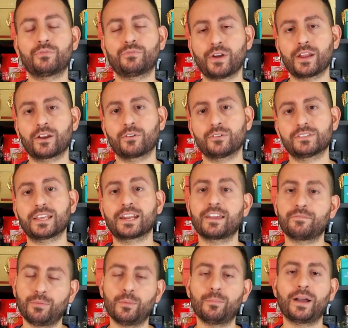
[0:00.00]
fragrance that I
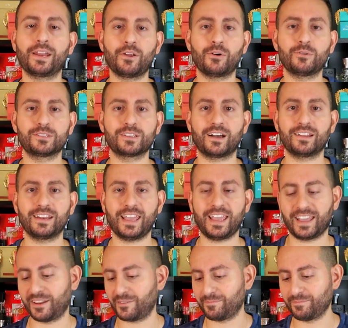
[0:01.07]
put my nose on
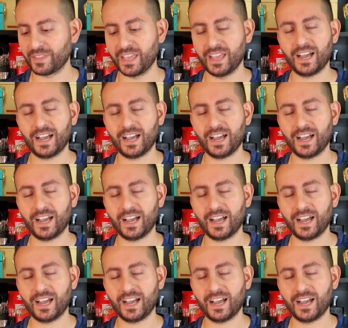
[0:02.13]
and